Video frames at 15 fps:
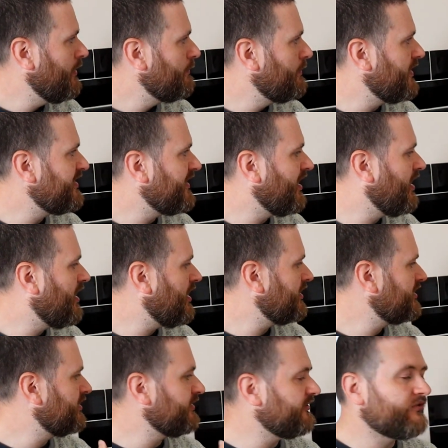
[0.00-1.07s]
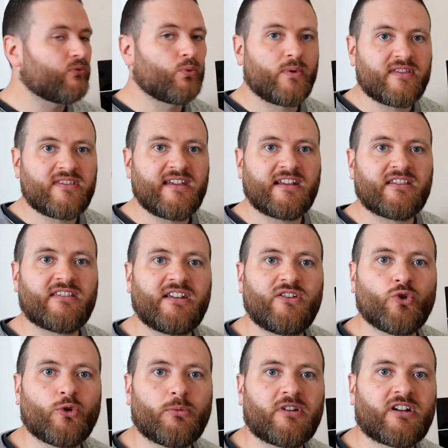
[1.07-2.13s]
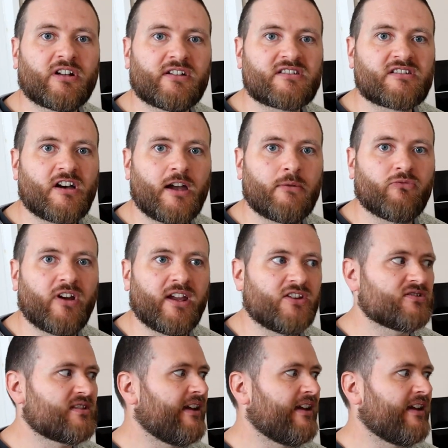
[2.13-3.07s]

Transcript: but they are kind of within the normal kind of time range.